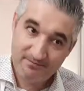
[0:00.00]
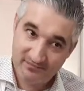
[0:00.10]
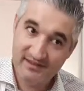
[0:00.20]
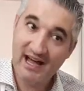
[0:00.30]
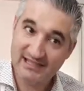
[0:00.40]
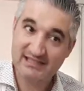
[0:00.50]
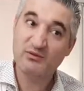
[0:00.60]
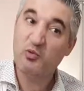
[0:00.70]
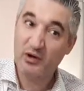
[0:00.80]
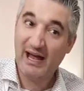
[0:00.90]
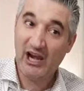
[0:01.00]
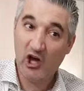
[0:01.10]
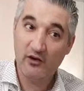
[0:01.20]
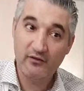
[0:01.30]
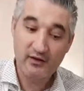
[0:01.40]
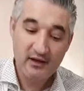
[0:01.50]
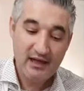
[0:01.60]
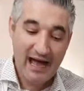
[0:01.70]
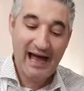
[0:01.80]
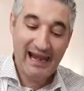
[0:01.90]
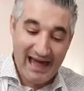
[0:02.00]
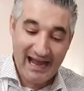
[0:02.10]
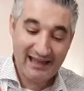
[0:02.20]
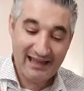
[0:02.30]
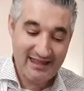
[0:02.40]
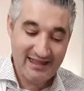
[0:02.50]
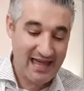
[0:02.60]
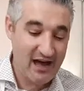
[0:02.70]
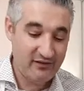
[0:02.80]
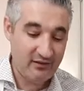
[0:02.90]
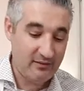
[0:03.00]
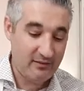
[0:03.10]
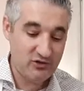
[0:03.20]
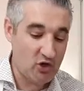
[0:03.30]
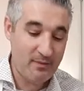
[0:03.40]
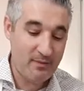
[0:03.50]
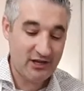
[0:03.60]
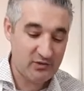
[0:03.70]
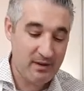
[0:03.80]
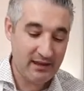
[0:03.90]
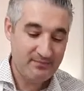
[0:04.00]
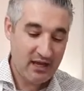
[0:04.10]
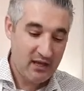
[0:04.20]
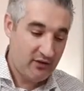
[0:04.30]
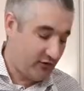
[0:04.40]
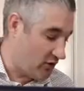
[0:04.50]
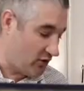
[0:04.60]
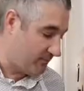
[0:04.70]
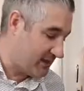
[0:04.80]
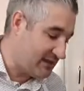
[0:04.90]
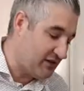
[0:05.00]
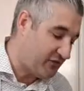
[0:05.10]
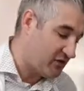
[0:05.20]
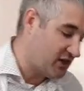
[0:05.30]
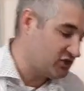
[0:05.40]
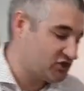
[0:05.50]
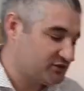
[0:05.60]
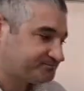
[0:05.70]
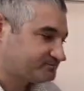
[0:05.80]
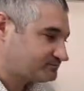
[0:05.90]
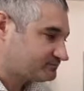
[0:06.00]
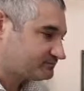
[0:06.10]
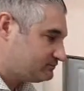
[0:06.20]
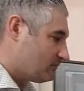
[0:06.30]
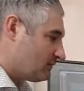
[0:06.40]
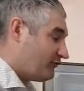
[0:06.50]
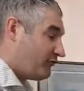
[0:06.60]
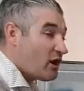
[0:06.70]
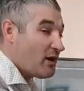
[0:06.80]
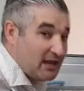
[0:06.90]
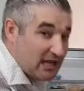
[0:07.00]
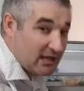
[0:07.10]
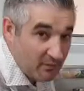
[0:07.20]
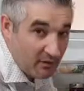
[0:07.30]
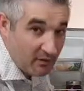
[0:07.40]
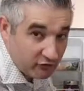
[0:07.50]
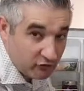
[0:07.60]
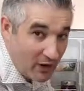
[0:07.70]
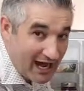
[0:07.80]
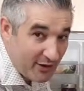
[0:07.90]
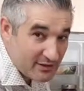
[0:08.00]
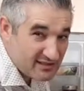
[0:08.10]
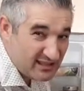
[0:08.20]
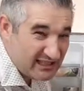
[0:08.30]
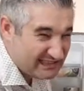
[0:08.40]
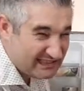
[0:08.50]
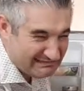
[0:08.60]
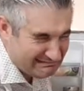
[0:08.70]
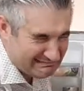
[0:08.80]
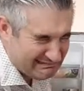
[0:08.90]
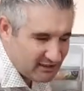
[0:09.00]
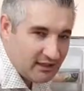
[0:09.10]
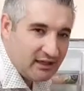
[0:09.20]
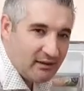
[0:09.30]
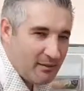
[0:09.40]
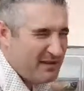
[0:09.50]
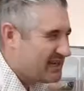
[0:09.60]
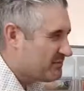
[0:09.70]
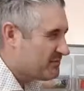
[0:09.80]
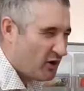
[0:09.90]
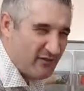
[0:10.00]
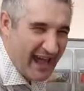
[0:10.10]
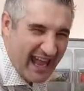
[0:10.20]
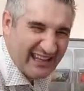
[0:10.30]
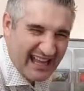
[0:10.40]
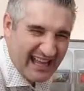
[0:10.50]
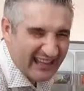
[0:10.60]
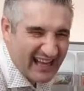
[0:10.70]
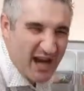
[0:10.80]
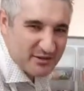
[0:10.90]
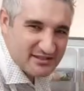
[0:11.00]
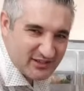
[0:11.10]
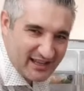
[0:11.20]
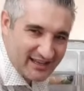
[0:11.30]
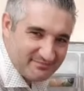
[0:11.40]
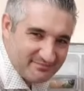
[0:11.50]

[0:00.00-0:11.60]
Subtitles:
That's what I love. I like it the day after. So much better. So, in the fridge, for a minimum of 2 hours, minimum of eight hours, okay?